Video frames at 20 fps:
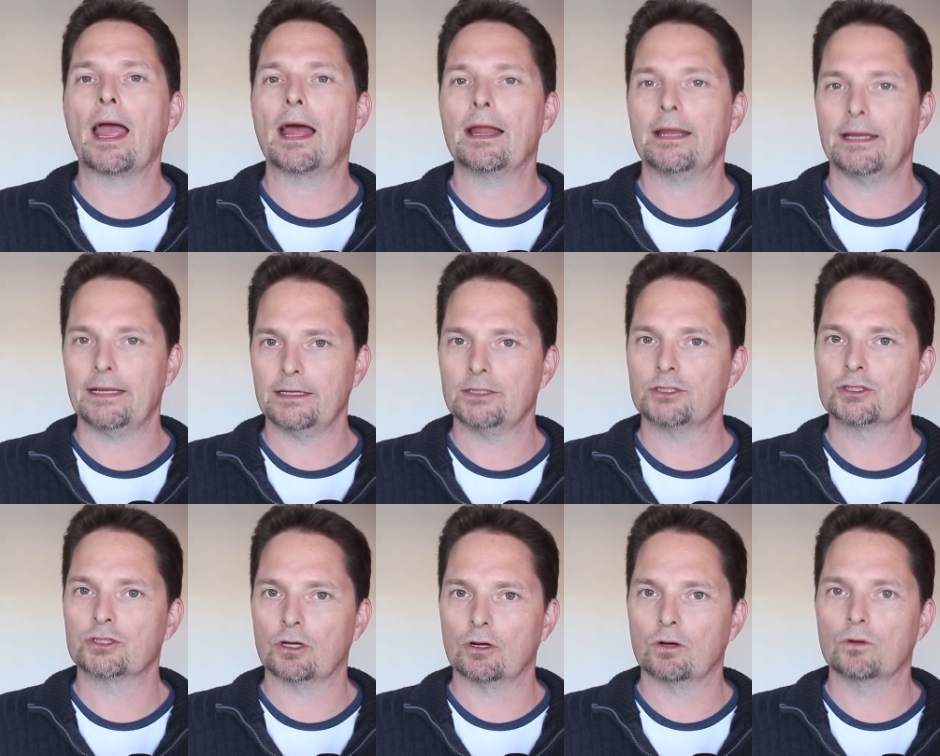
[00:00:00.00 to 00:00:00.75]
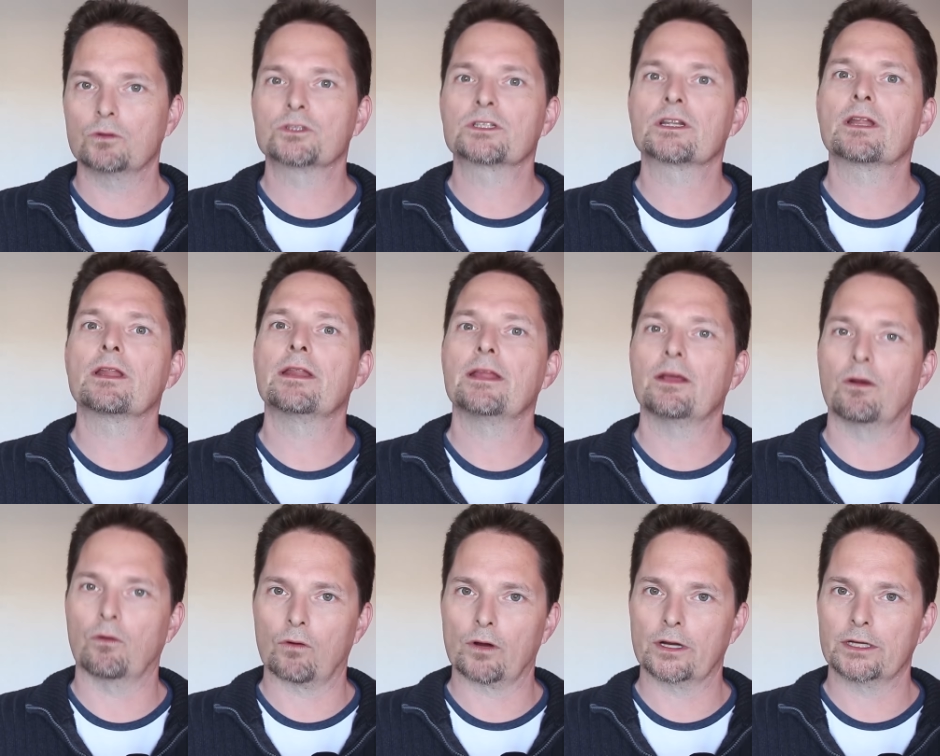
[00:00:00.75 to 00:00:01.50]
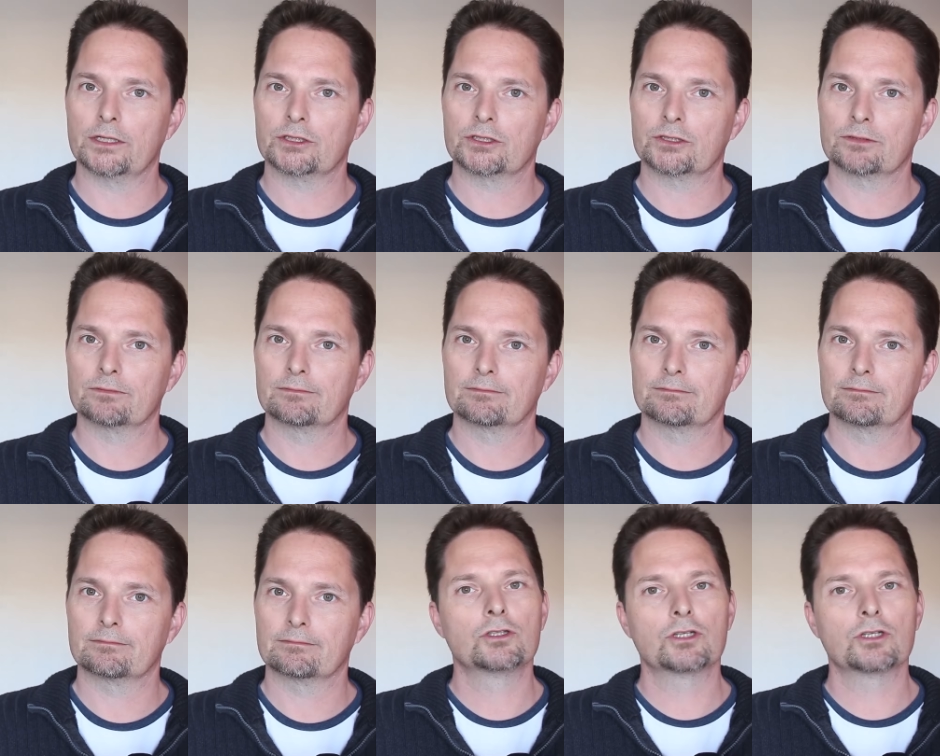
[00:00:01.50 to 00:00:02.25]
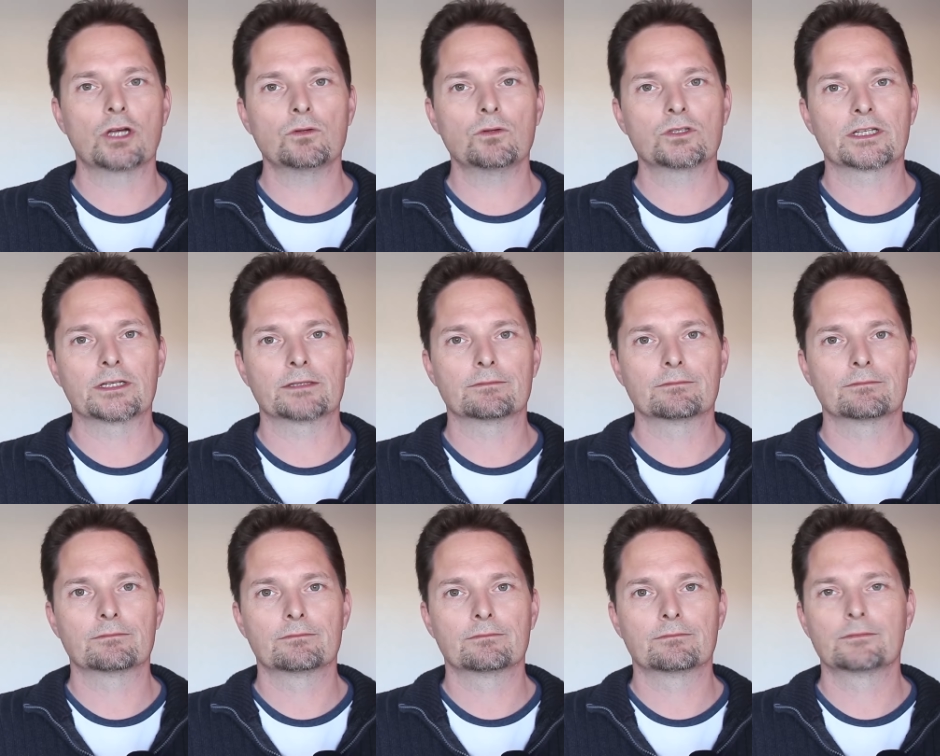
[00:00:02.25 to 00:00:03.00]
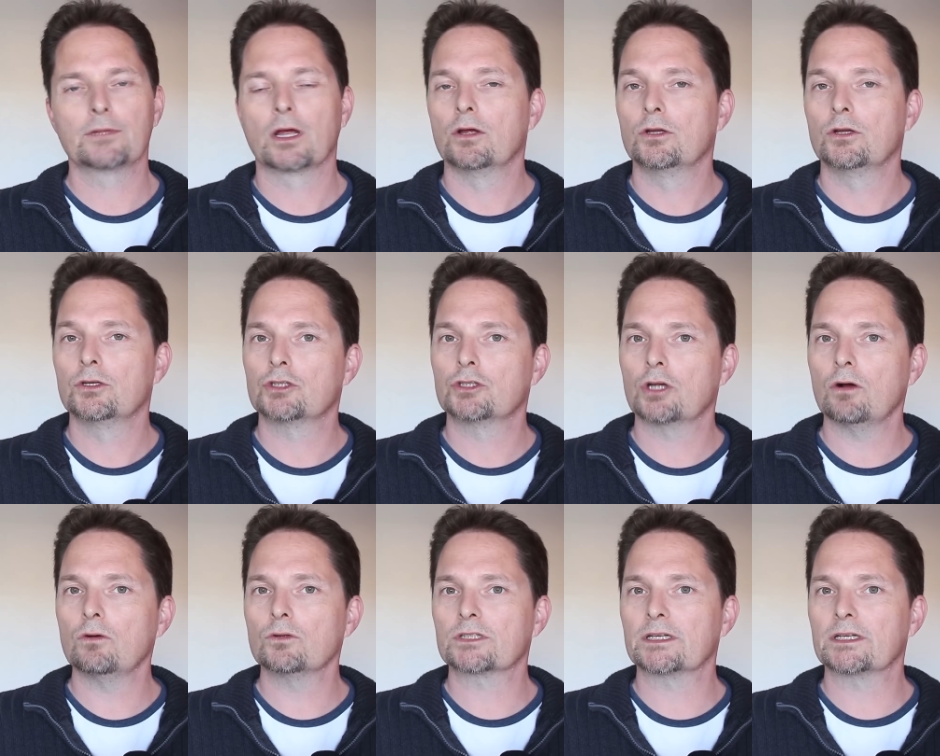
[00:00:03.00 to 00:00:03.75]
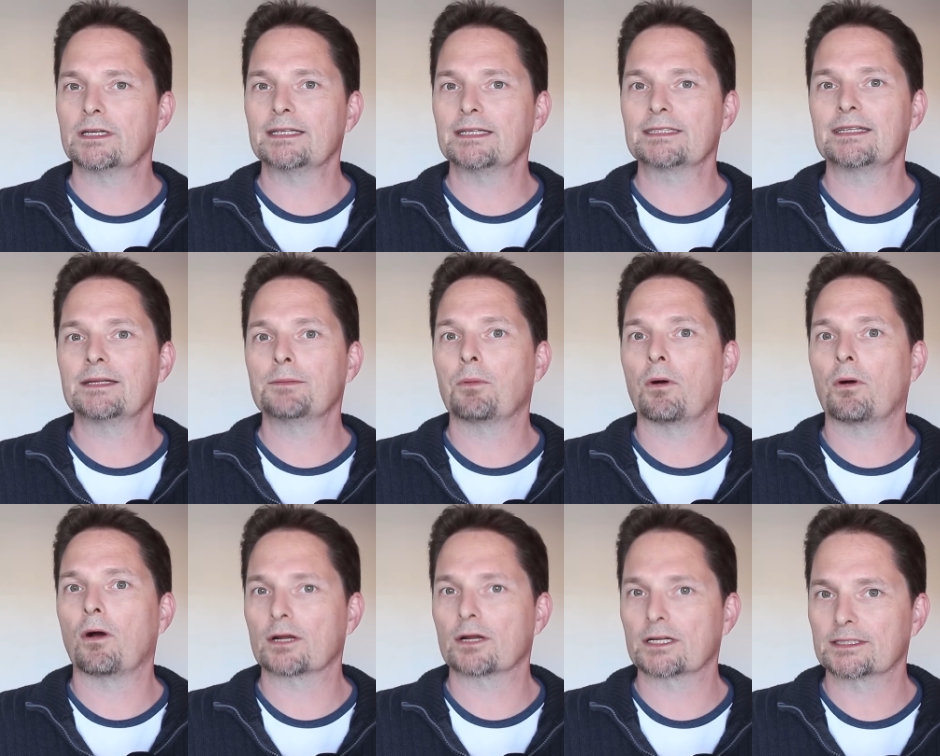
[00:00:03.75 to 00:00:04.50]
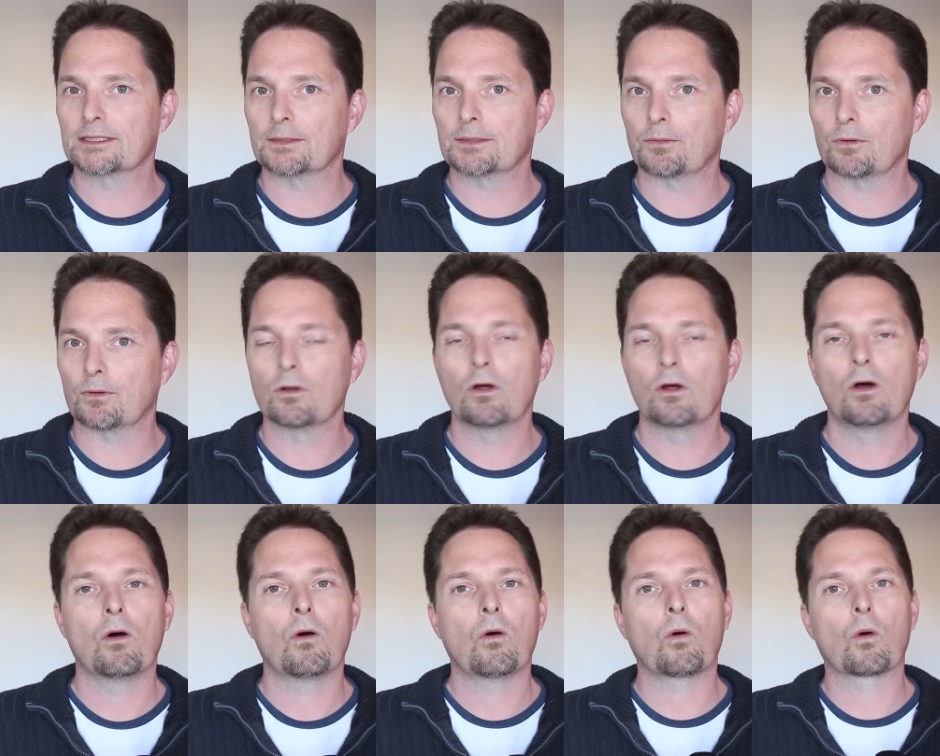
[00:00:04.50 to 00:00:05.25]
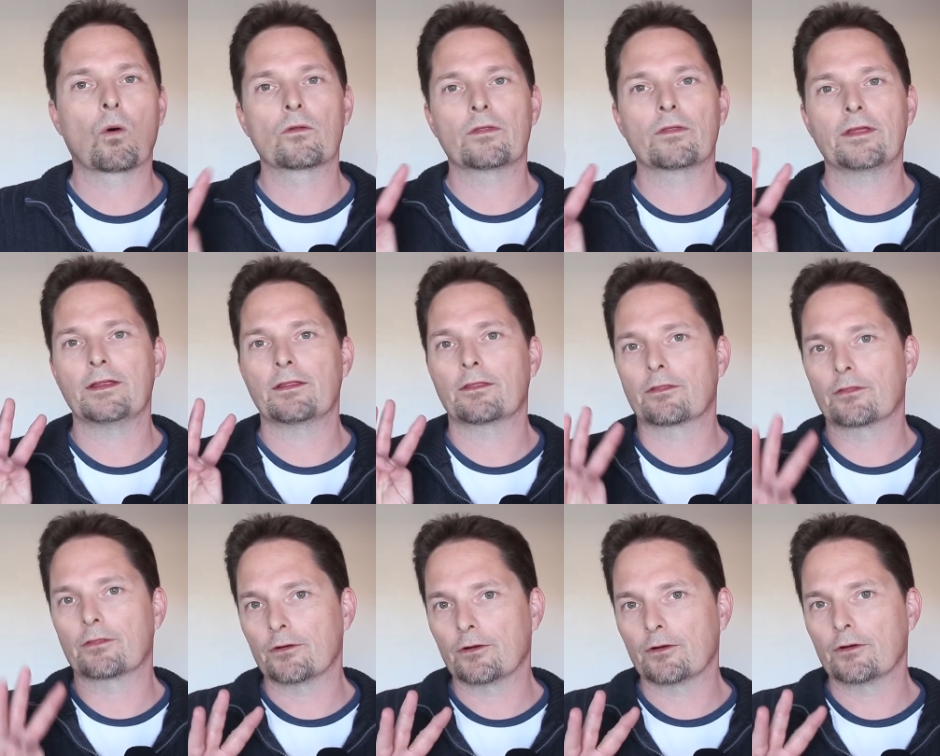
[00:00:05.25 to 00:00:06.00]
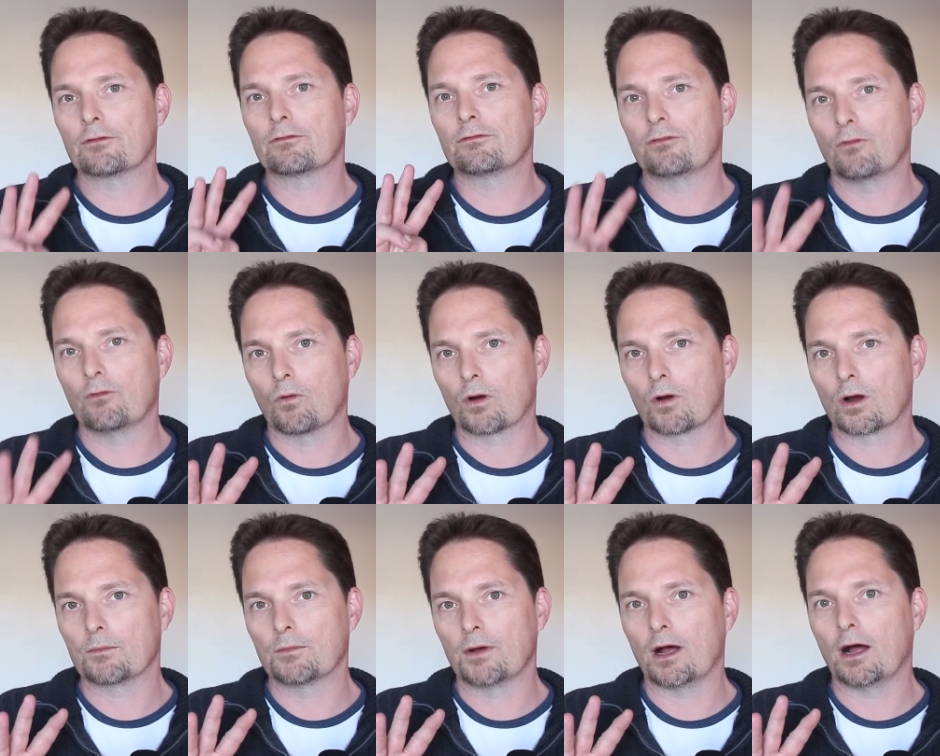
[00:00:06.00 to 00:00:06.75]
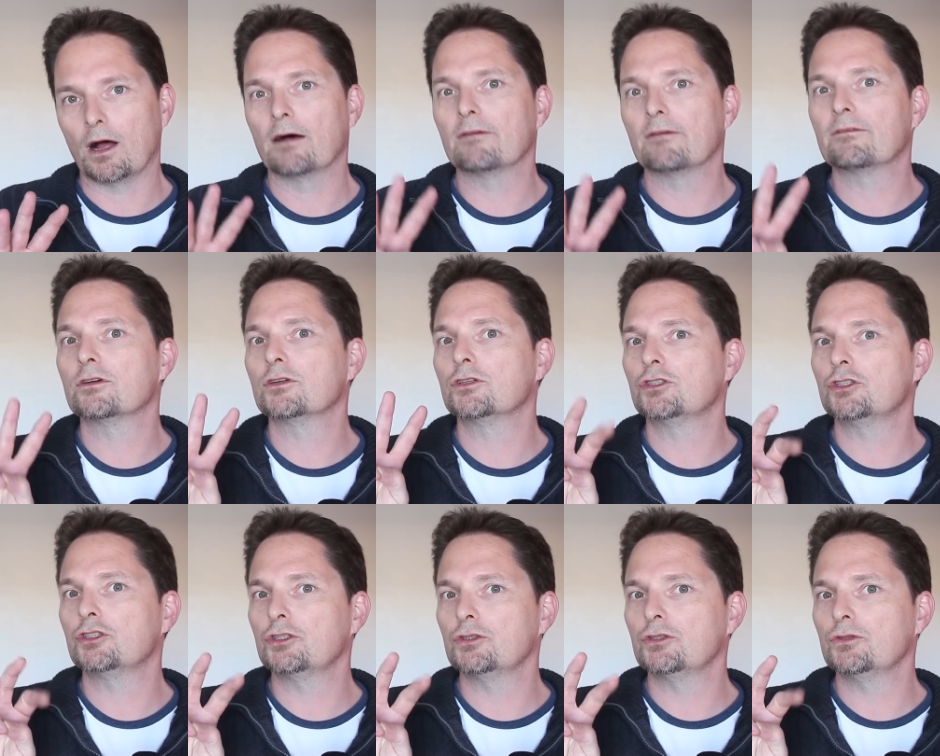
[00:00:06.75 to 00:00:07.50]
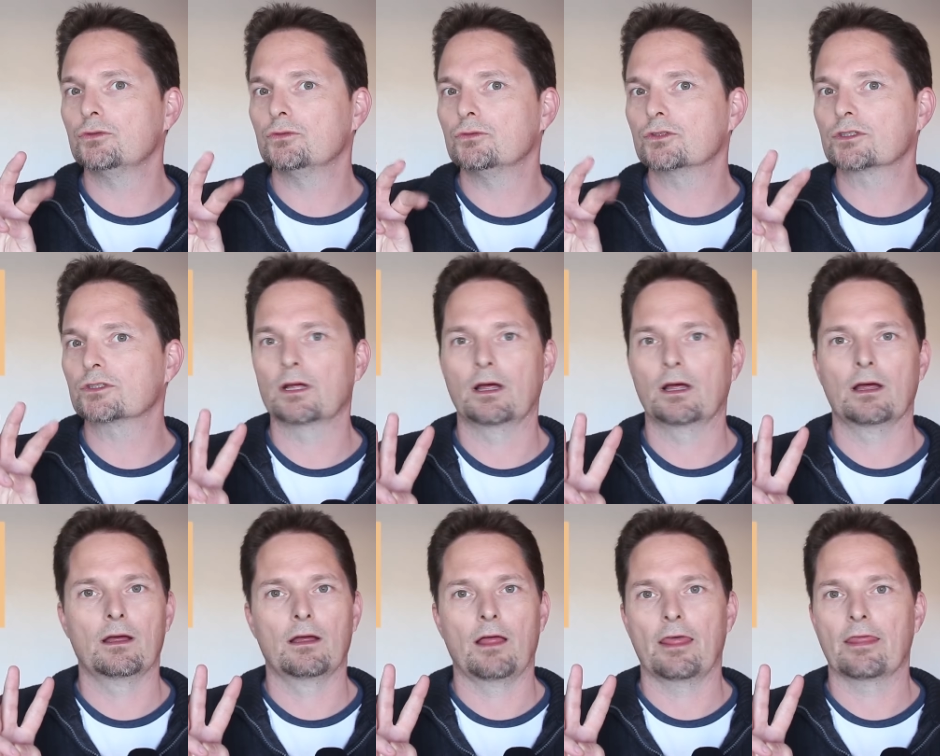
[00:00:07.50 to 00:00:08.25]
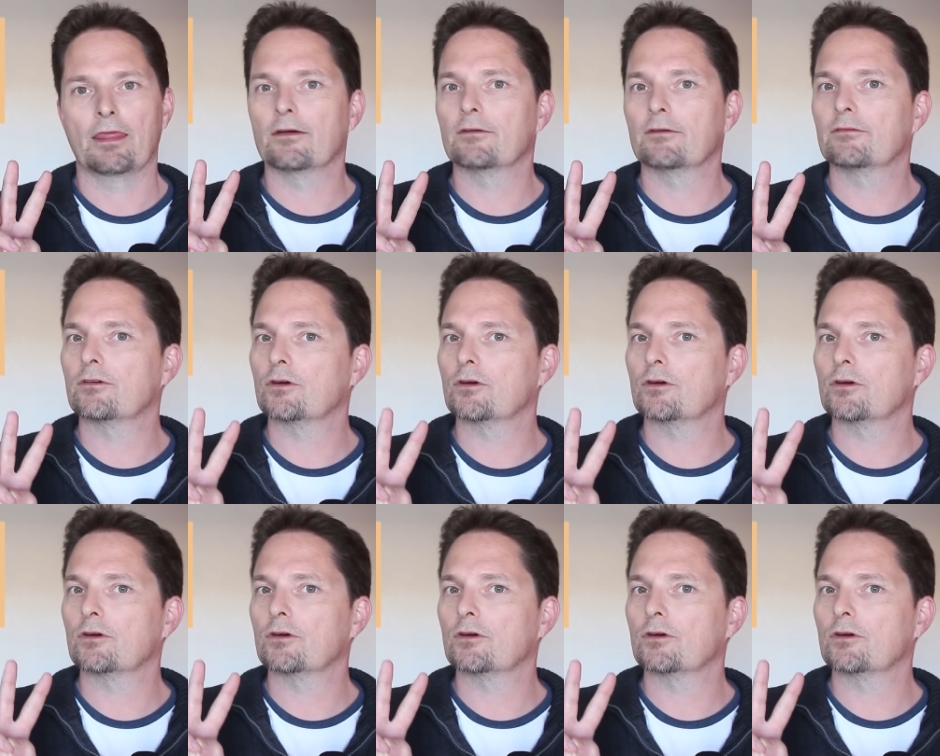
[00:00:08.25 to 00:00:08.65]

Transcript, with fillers: and he chose the orange. Chosen. Chosen is the participle or the third form of choose, the